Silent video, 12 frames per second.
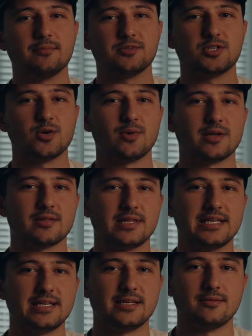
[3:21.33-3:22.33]
showing
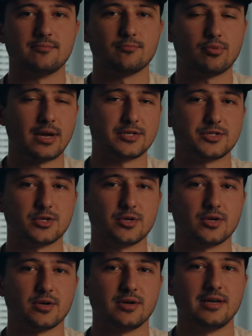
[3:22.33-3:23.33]
the
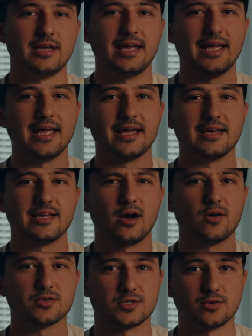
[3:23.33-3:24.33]
pressure and
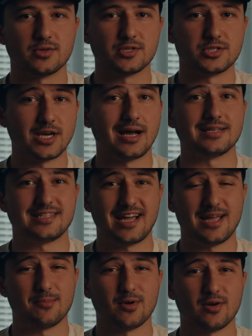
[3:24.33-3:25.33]
also the shot
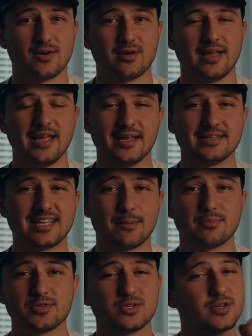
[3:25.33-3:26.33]
timer and
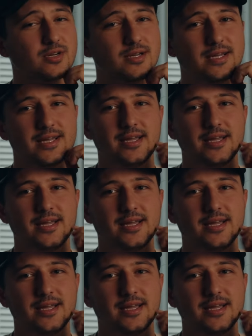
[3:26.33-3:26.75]
temperature.